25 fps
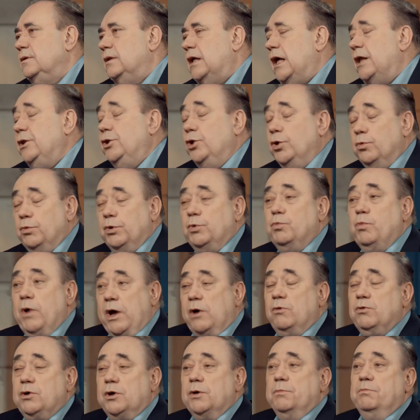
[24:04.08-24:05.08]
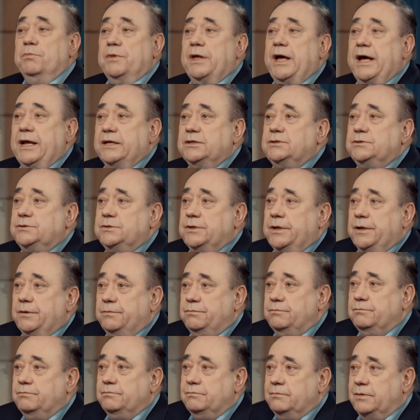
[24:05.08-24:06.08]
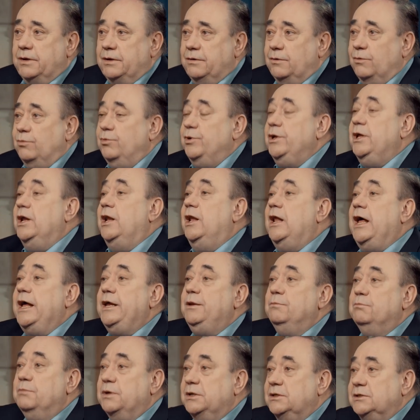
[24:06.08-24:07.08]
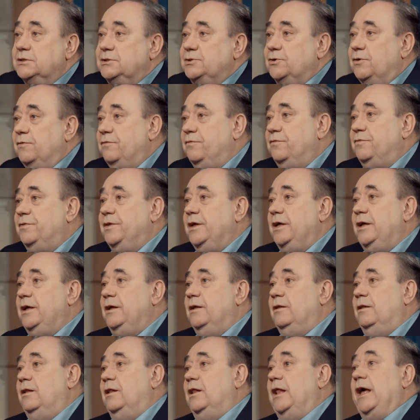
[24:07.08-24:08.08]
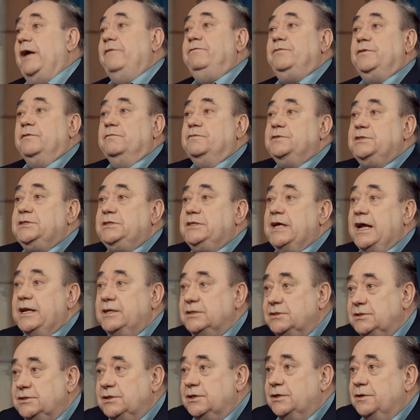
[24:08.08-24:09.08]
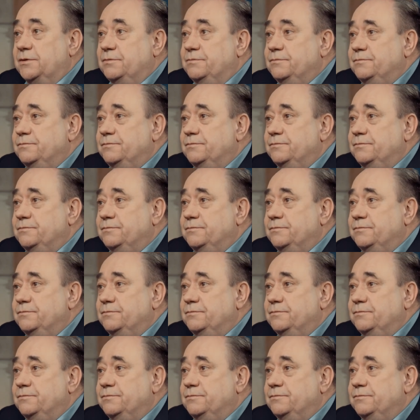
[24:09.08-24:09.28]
And you would welcome that realignment of the left of centre?